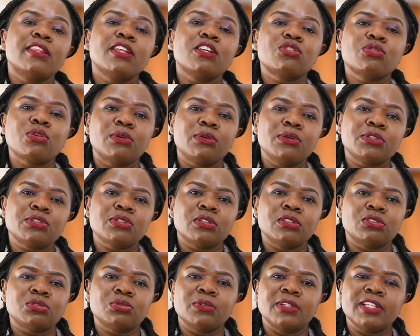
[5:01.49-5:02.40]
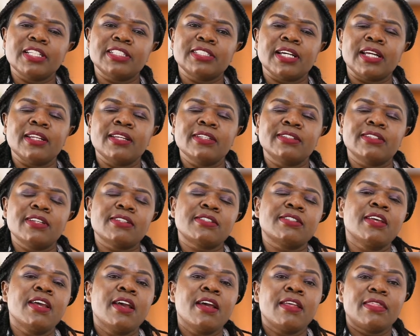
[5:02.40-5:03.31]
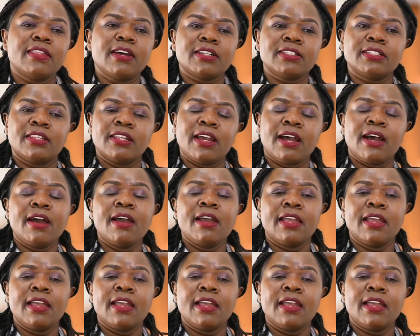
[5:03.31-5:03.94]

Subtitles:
the solutions to the challenges that they are